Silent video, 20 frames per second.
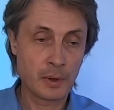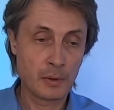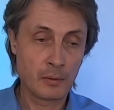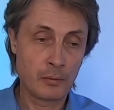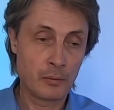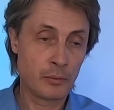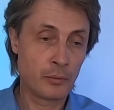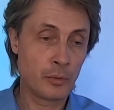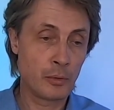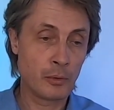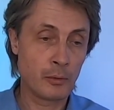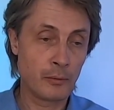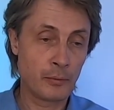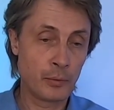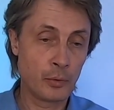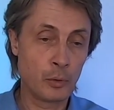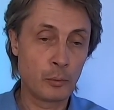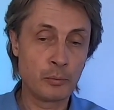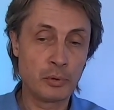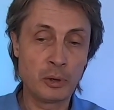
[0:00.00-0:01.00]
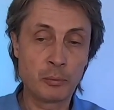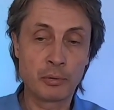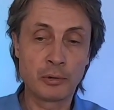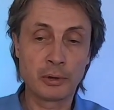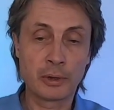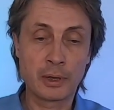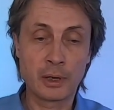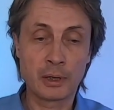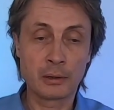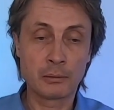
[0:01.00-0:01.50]
Four people
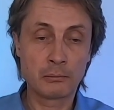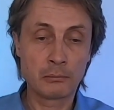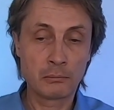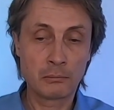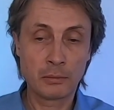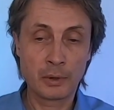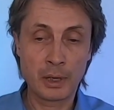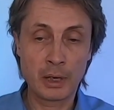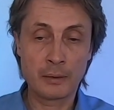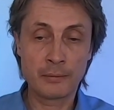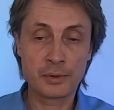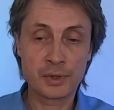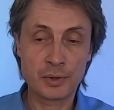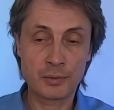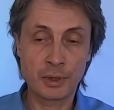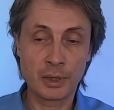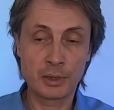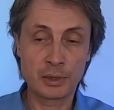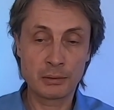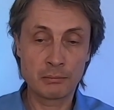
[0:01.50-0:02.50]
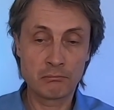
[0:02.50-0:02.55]
can have 3